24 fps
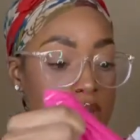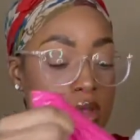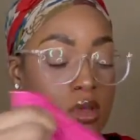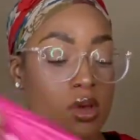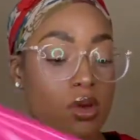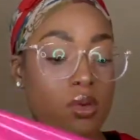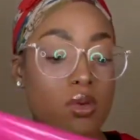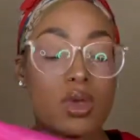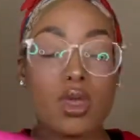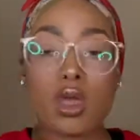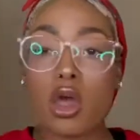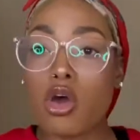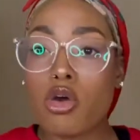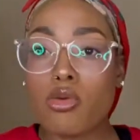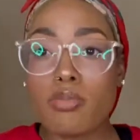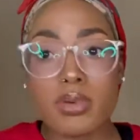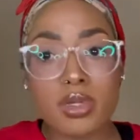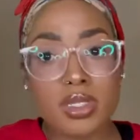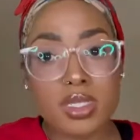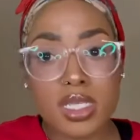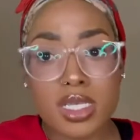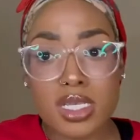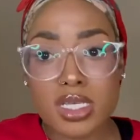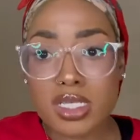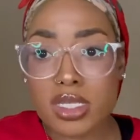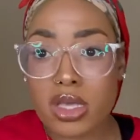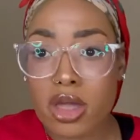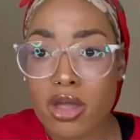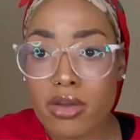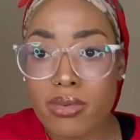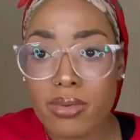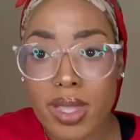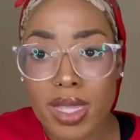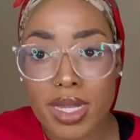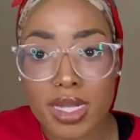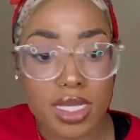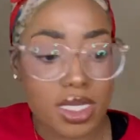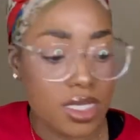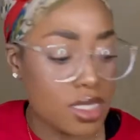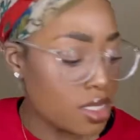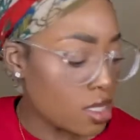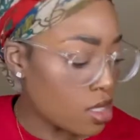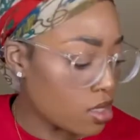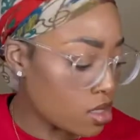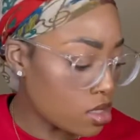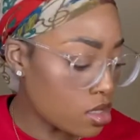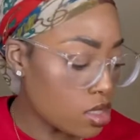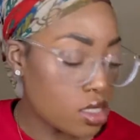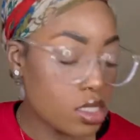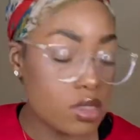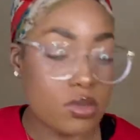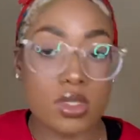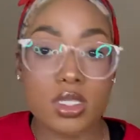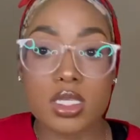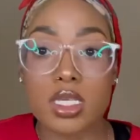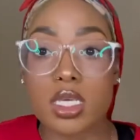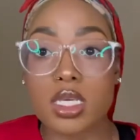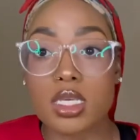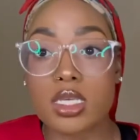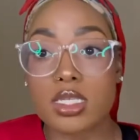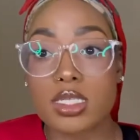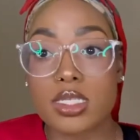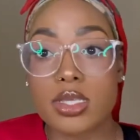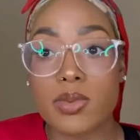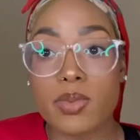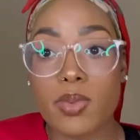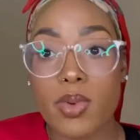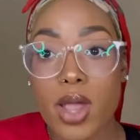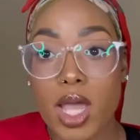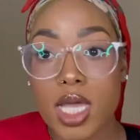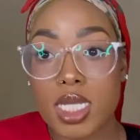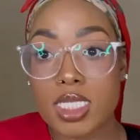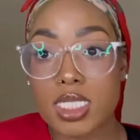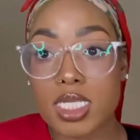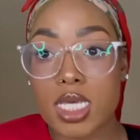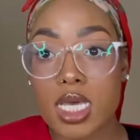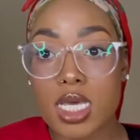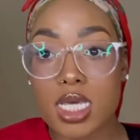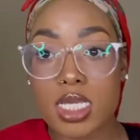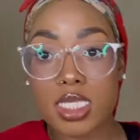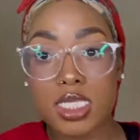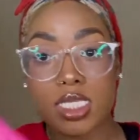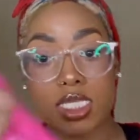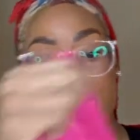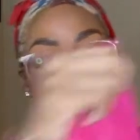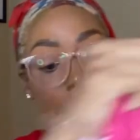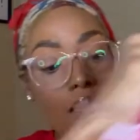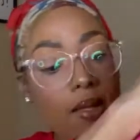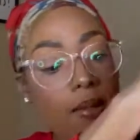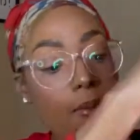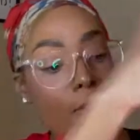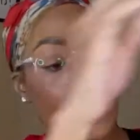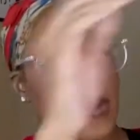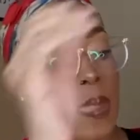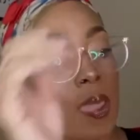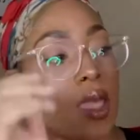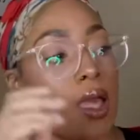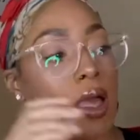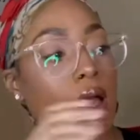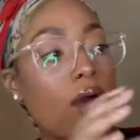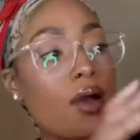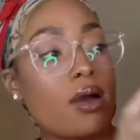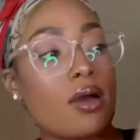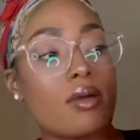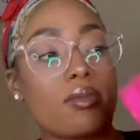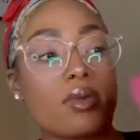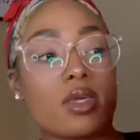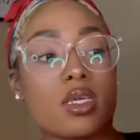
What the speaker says: We opened this already so that this was an easy process. It